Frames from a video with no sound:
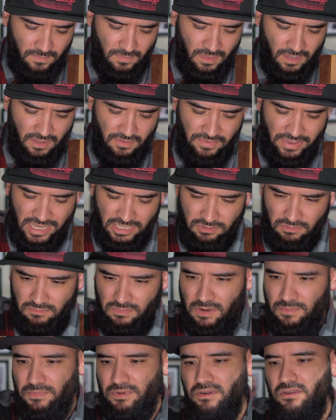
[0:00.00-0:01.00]
if you guys
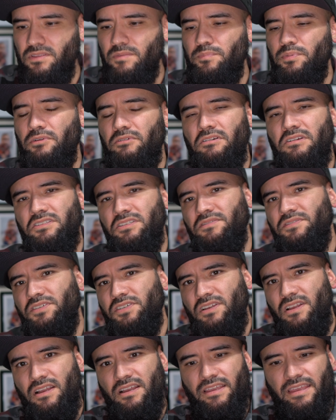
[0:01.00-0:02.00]
remember on the progressive
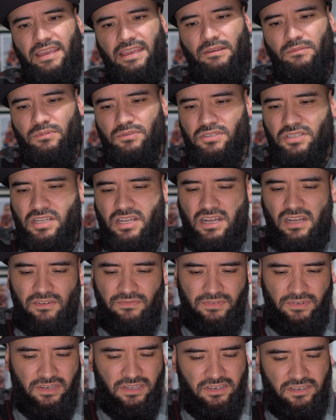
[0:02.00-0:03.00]
shock it was
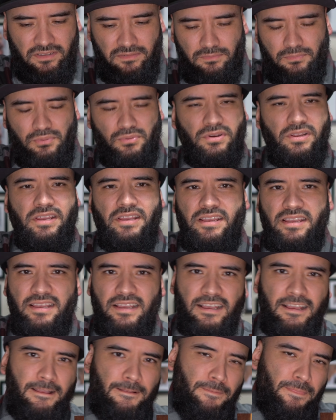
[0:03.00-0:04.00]
covered in debris
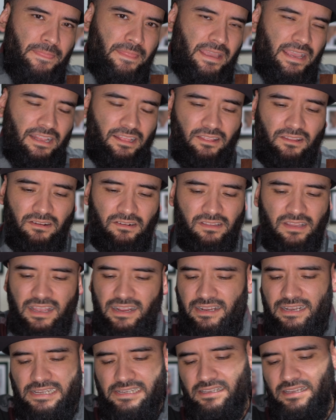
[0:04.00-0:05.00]
it looked
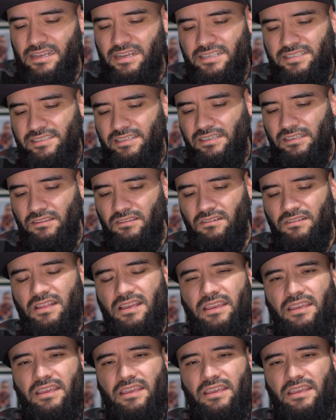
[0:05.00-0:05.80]
like like, like i said it looked like